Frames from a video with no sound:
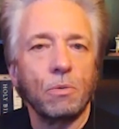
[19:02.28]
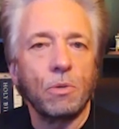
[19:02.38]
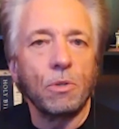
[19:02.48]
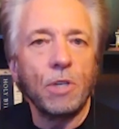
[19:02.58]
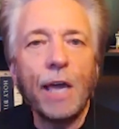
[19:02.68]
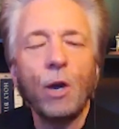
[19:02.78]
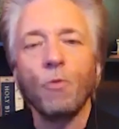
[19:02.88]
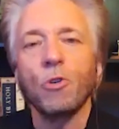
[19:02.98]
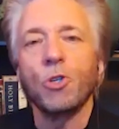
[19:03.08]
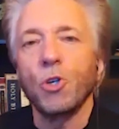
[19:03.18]
take over
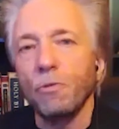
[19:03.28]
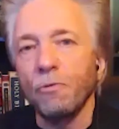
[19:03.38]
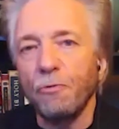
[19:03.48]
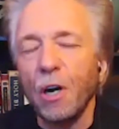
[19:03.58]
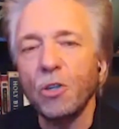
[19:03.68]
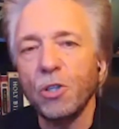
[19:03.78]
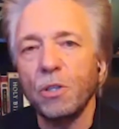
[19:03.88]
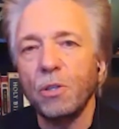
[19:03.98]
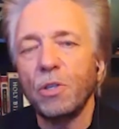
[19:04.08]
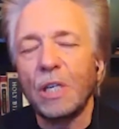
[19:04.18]
certain
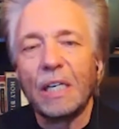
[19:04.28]
functions.